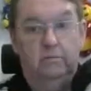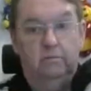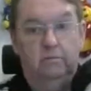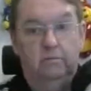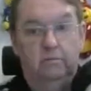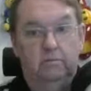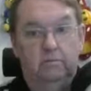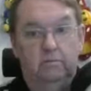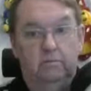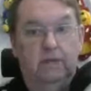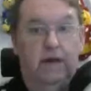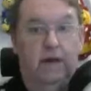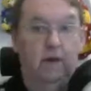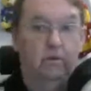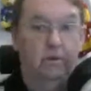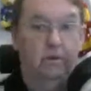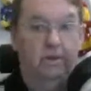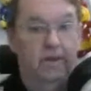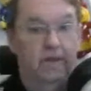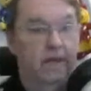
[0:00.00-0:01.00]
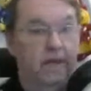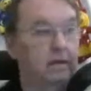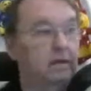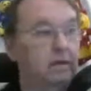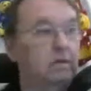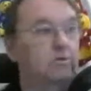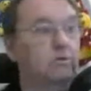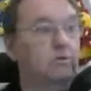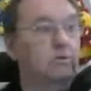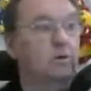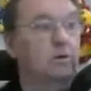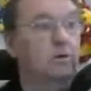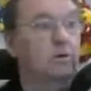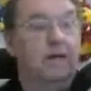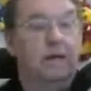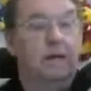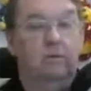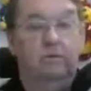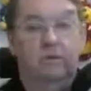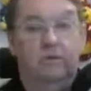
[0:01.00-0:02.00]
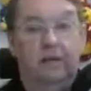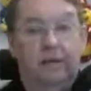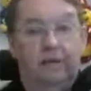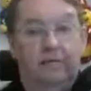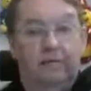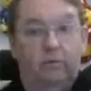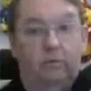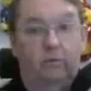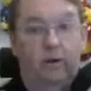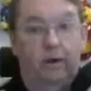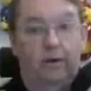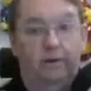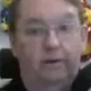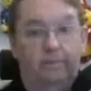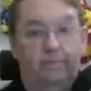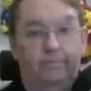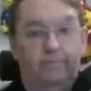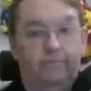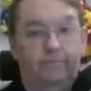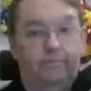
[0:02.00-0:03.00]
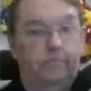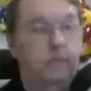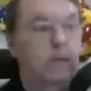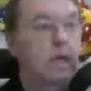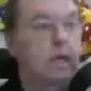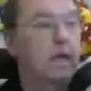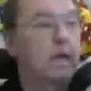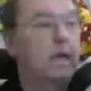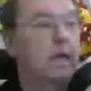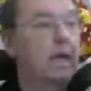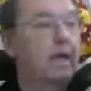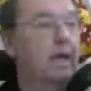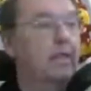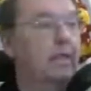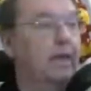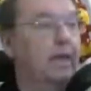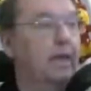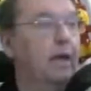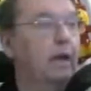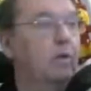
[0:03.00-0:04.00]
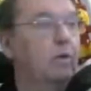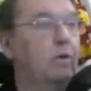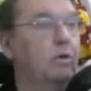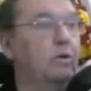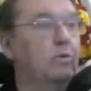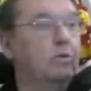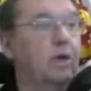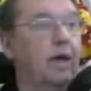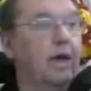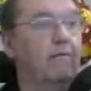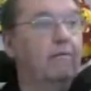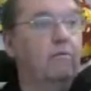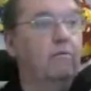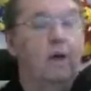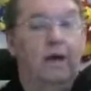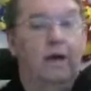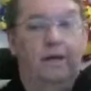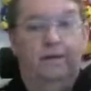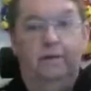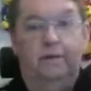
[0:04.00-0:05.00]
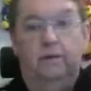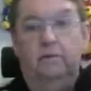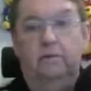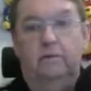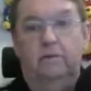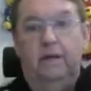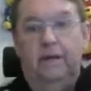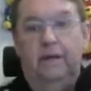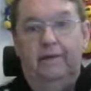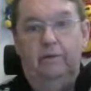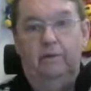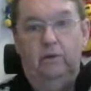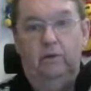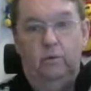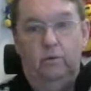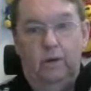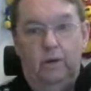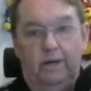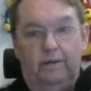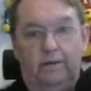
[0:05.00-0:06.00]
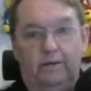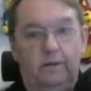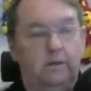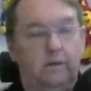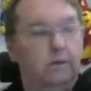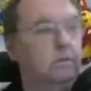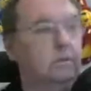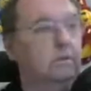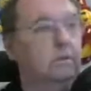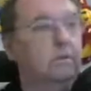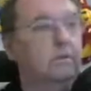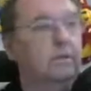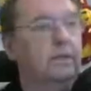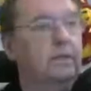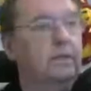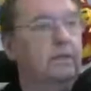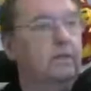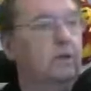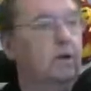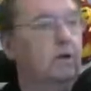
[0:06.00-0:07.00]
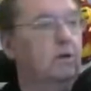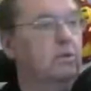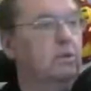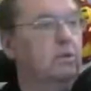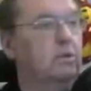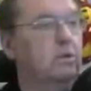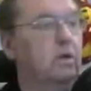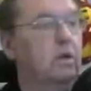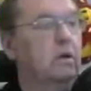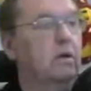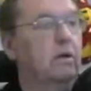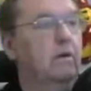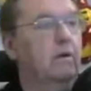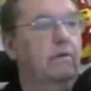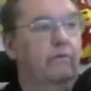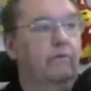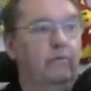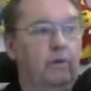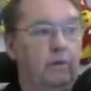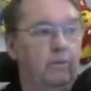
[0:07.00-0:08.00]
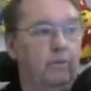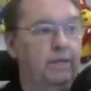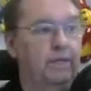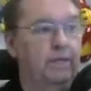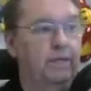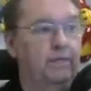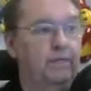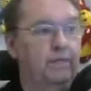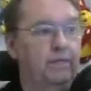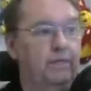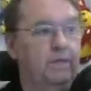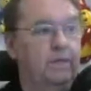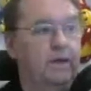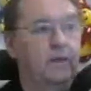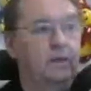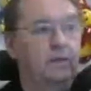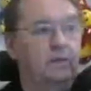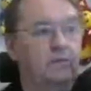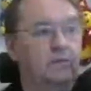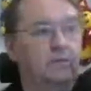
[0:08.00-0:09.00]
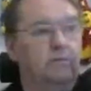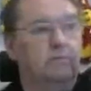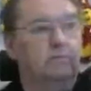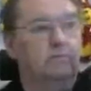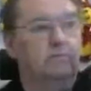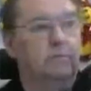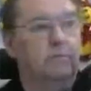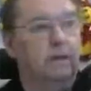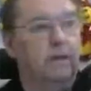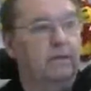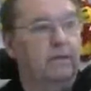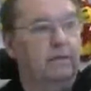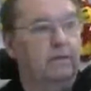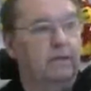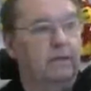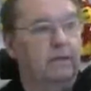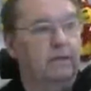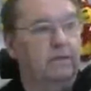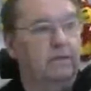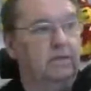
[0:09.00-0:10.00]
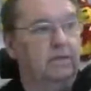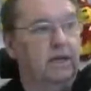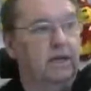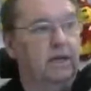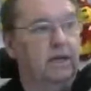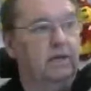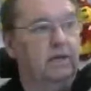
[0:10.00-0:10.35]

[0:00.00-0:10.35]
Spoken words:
now and then drop down to level 1. And then I want to have one level 1 that goes from this town back to this town